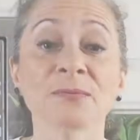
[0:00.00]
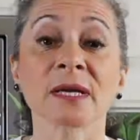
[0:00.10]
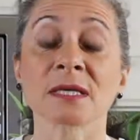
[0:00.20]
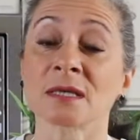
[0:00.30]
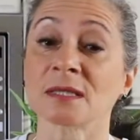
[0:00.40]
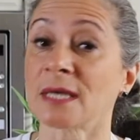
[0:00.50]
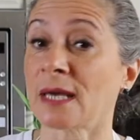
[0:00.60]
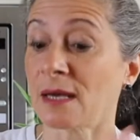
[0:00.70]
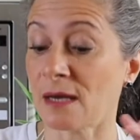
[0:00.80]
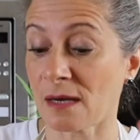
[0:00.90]
we're going to
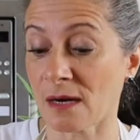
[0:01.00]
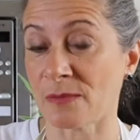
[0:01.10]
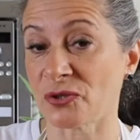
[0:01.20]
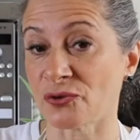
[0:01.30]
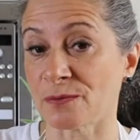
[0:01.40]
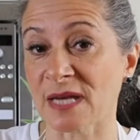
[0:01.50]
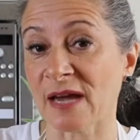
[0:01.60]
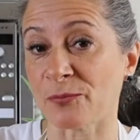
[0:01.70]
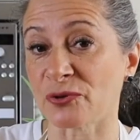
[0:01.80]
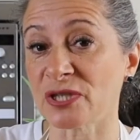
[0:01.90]
saute our mushrooms. I
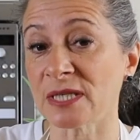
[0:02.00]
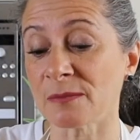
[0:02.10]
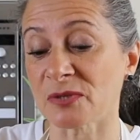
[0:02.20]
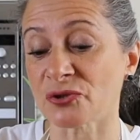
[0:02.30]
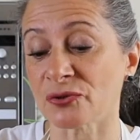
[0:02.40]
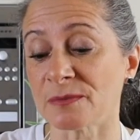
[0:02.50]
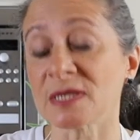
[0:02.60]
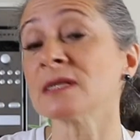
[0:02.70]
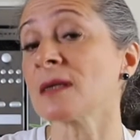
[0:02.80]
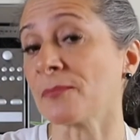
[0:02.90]
have porcini mushrooms.
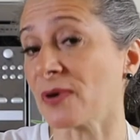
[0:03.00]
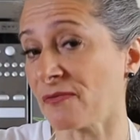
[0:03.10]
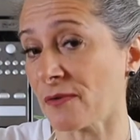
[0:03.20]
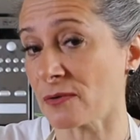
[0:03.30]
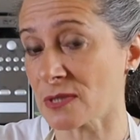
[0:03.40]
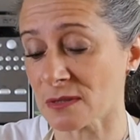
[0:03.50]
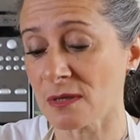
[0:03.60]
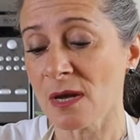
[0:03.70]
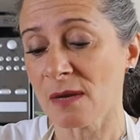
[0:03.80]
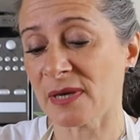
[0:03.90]
These are pre-frozen
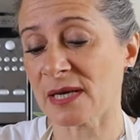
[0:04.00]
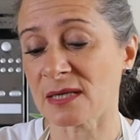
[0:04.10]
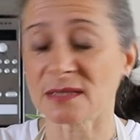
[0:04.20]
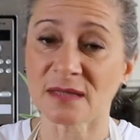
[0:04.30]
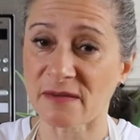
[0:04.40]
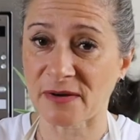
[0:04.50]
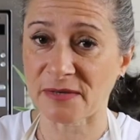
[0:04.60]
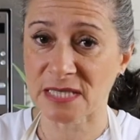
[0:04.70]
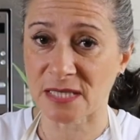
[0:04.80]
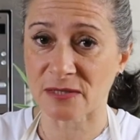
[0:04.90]
because they're very
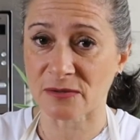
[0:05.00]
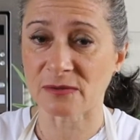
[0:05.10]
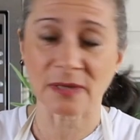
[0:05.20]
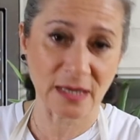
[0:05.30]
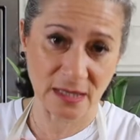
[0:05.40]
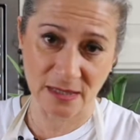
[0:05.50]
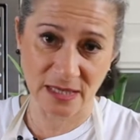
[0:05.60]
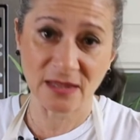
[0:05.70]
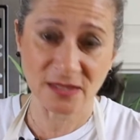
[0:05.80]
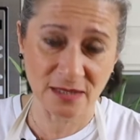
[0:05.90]
seasonal, and
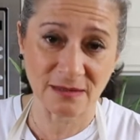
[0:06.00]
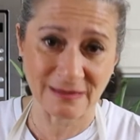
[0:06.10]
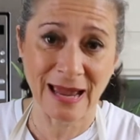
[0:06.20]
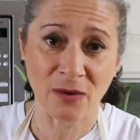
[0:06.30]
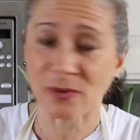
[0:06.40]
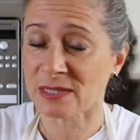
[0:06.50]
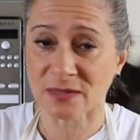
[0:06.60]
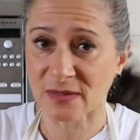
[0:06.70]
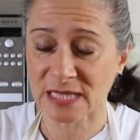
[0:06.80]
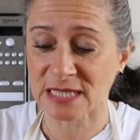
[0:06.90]
now is
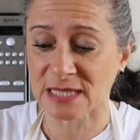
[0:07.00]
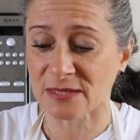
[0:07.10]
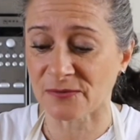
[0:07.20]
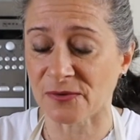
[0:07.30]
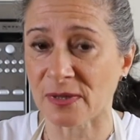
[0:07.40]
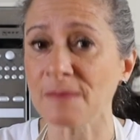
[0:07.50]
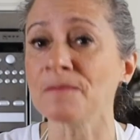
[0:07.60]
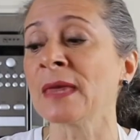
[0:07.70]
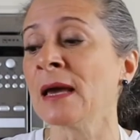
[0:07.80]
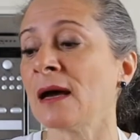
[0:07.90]
not the season for them.
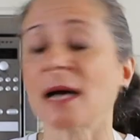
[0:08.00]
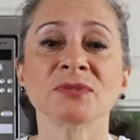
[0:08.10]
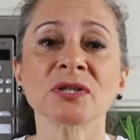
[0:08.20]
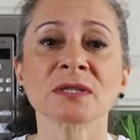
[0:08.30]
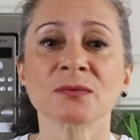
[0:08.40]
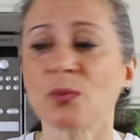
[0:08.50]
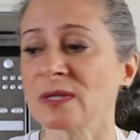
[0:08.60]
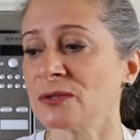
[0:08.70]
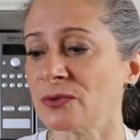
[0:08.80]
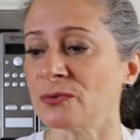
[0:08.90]
I just
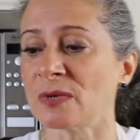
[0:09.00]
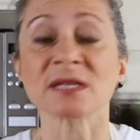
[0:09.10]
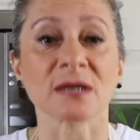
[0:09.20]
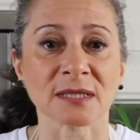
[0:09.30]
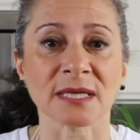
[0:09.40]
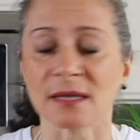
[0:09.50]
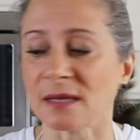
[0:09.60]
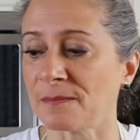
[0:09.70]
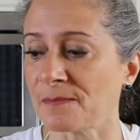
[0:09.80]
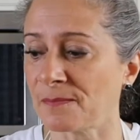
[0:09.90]
want to saute
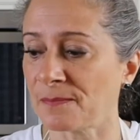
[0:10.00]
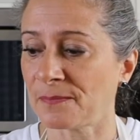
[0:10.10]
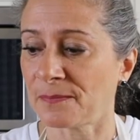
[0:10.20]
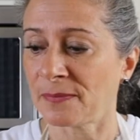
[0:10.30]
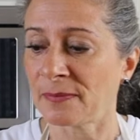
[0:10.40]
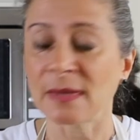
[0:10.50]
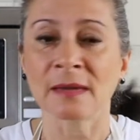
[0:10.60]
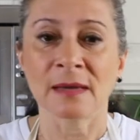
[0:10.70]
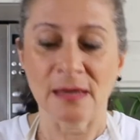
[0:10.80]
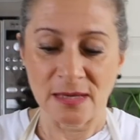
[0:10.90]
them.
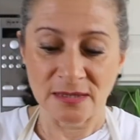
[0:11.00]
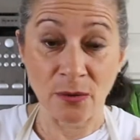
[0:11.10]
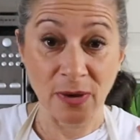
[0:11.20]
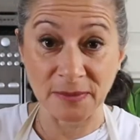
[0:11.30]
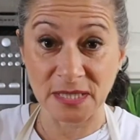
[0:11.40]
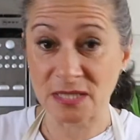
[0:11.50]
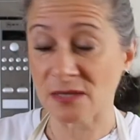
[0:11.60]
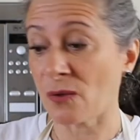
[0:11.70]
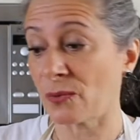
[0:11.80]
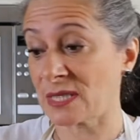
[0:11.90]
So I'm going to
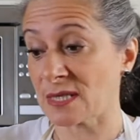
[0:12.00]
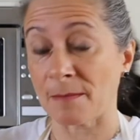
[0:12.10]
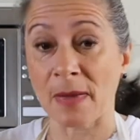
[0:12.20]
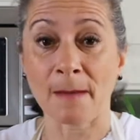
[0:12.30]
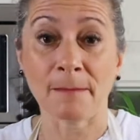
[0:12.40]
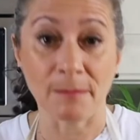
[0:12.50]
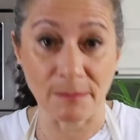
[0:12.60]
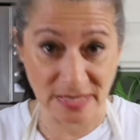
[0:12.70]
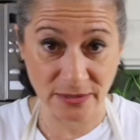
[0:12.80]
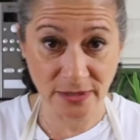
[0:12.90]
start with some
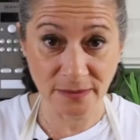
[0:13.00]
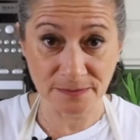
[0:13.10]
butter,